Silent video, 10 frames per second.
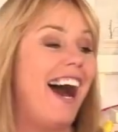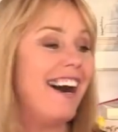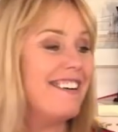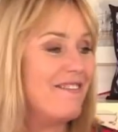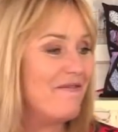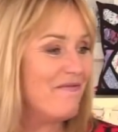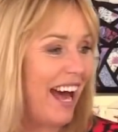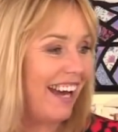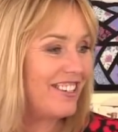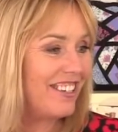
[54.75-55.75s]

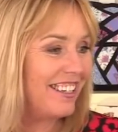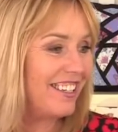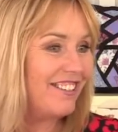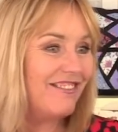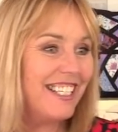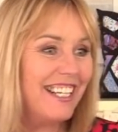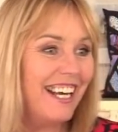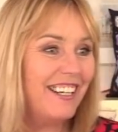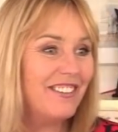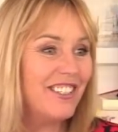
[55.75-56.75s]
Angela,
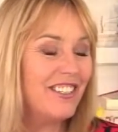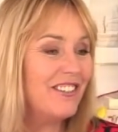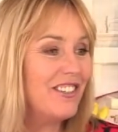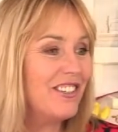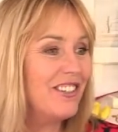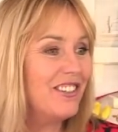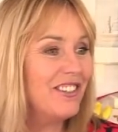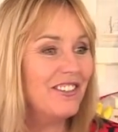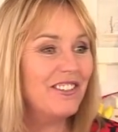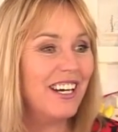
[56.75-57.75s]
Karina, hello to you
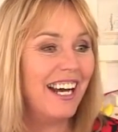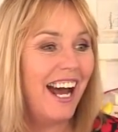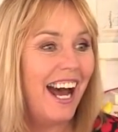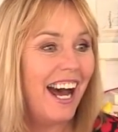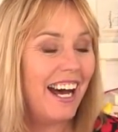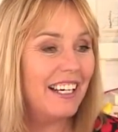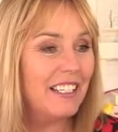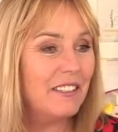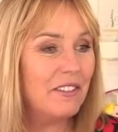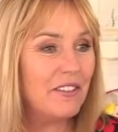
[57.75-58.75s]
too.
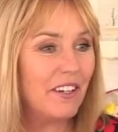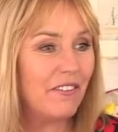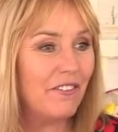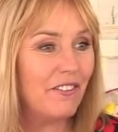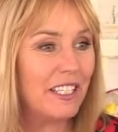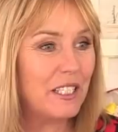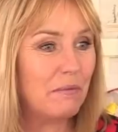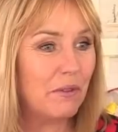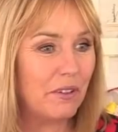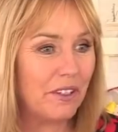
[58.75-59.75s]
Who's on
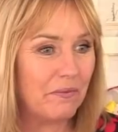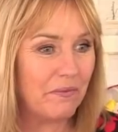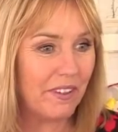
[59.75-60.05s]
Facebook?